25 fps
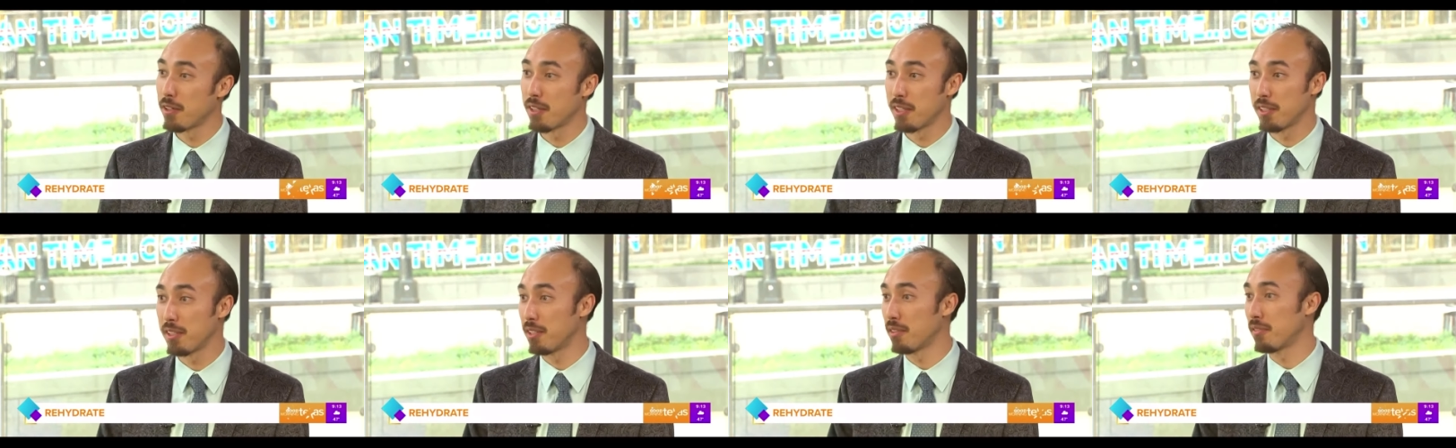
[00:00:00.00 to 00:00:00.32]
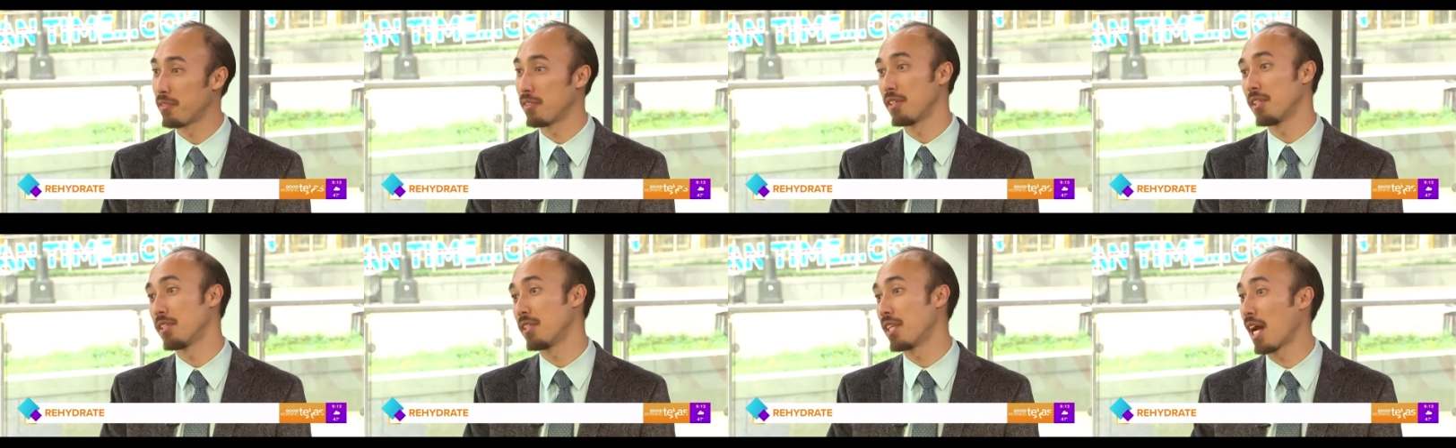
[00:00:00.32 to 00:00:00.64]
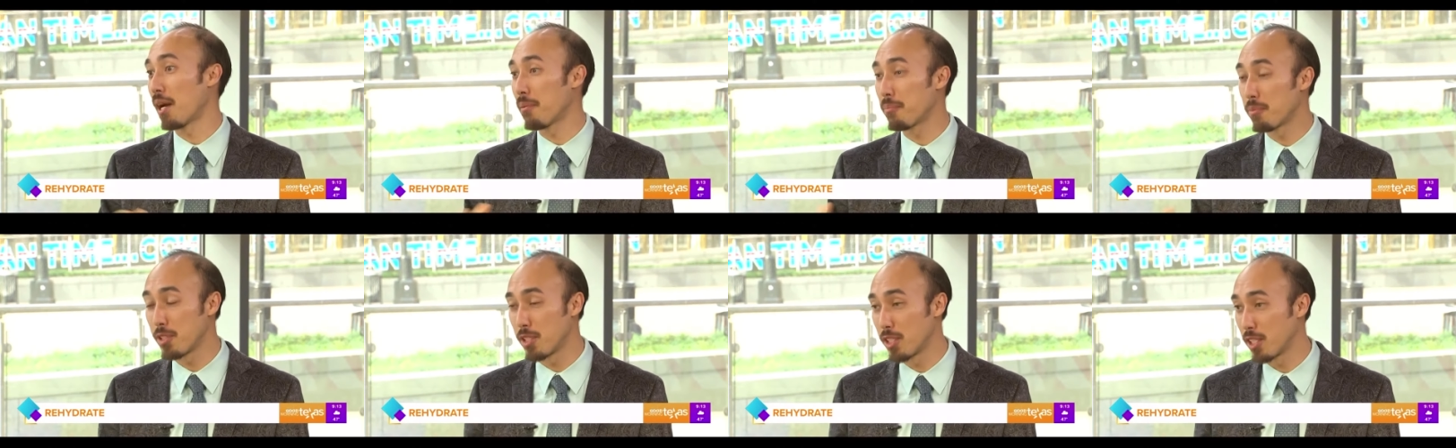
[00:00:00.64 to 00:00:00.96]
and different
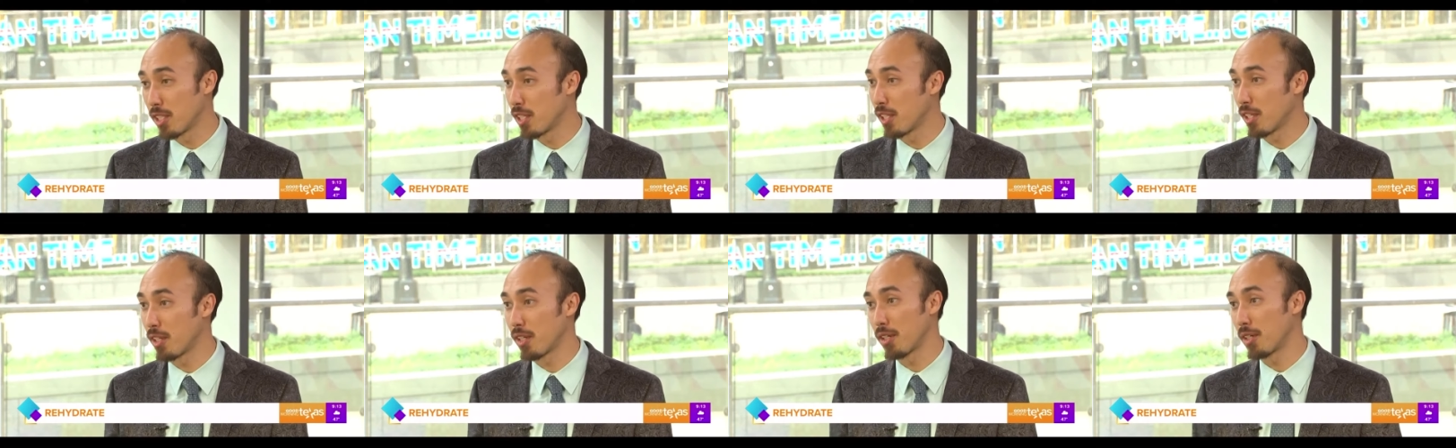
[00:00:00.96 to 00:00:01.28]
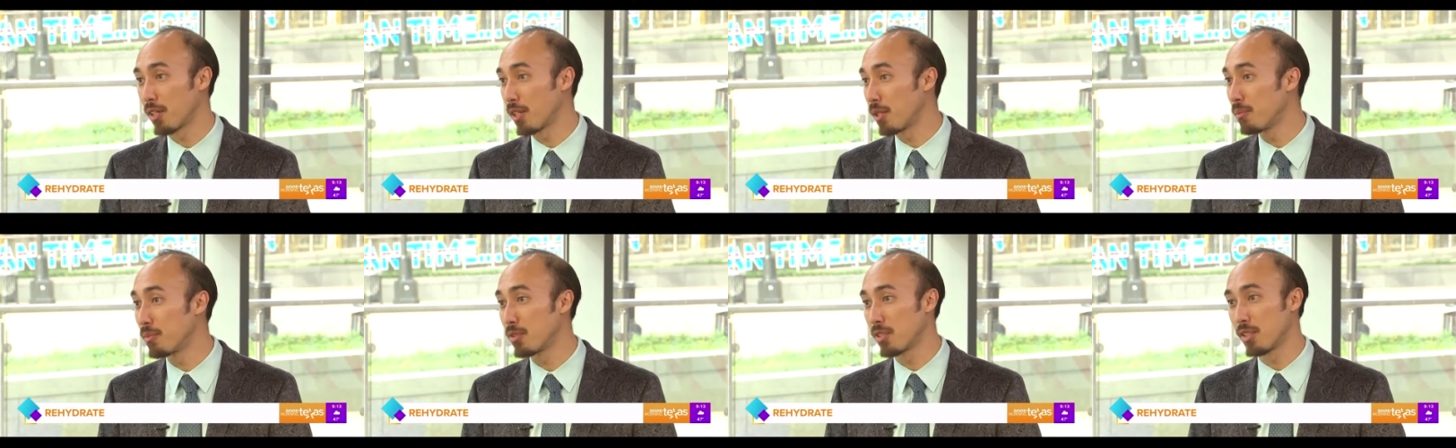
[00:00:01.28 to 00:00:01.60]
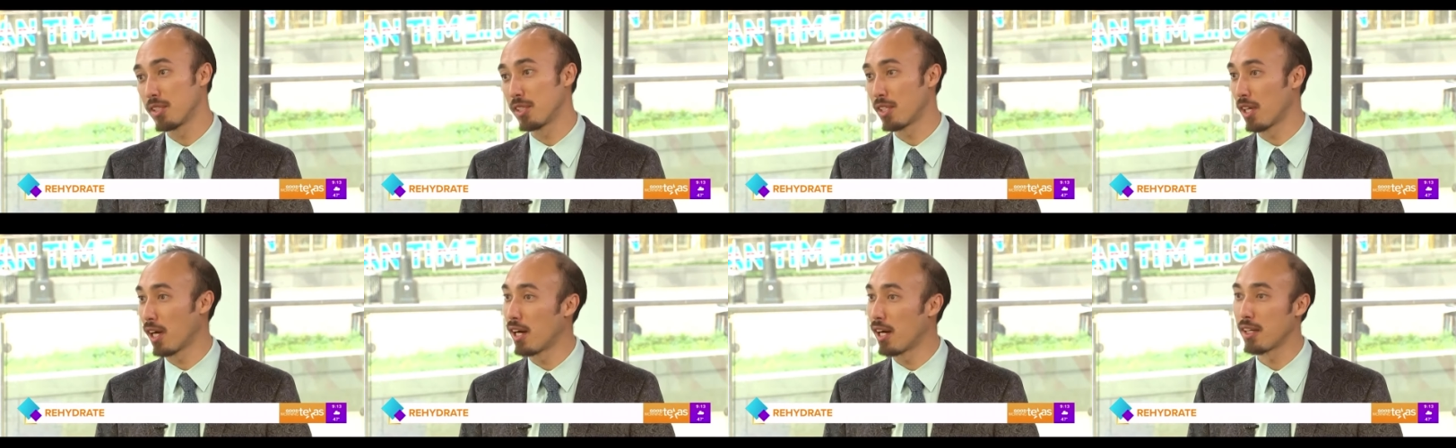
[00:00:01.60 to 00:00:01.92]
adaptogenic herbs
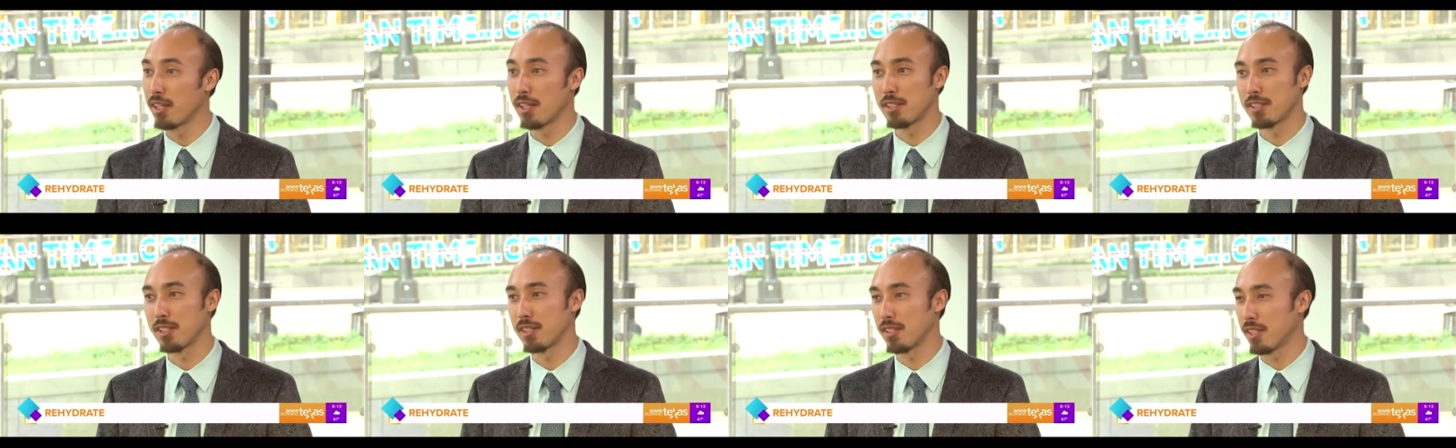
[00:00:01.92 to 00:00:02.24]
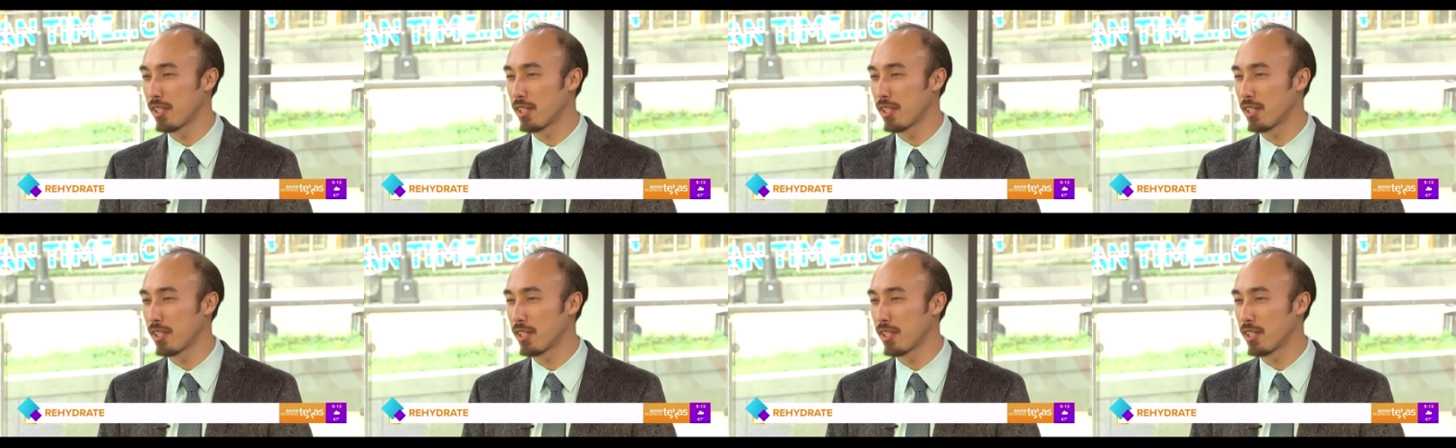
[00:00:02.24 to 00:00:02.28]
and tonics, hmm.